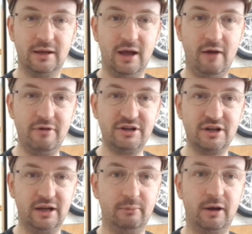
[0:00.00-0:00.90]

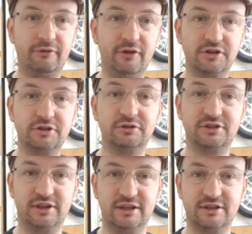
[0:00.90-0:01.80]
Originally, when I first
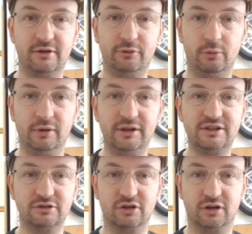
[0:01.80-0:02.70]
looked at this, I thought, well,
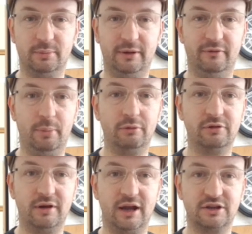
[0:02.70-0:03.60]
this looks like a bit of a
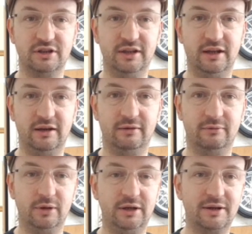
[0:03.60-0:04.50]
Boulder Dash, and then
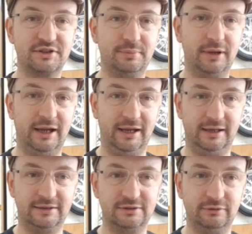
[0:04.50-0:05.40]
when you actually play it,
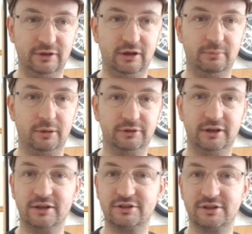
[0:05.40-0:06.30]
it's nothing like
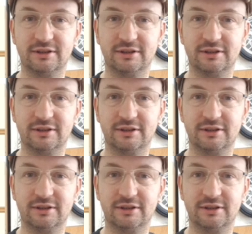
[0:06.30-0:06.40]
Boulder Dash.